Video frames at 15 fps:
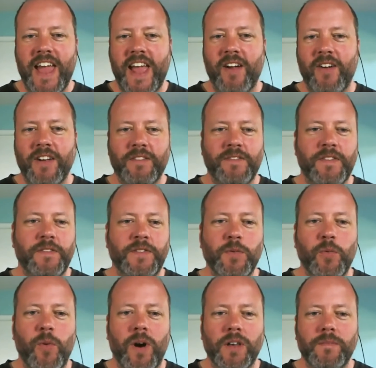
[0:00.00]
Area
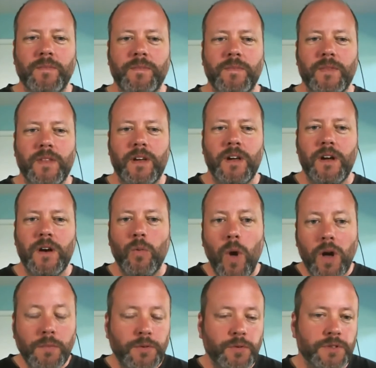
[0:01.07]
51.
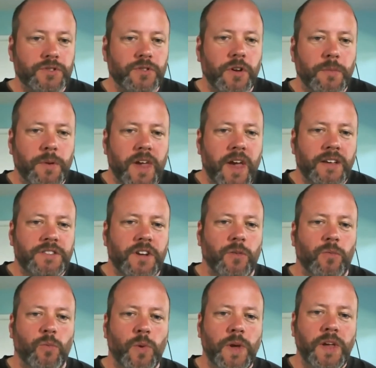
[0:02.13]
Welcome to Astronomy Cast, our
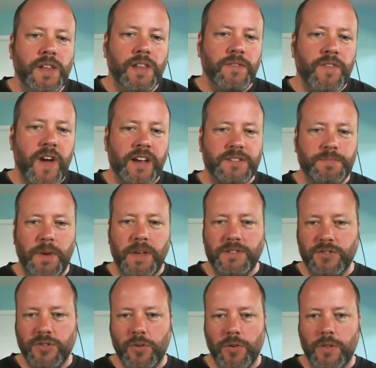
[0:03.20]
weekly
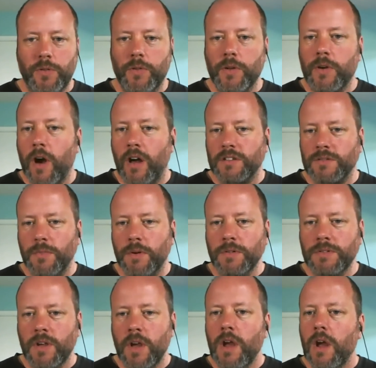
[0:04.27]
facts-based journey through the cosmos,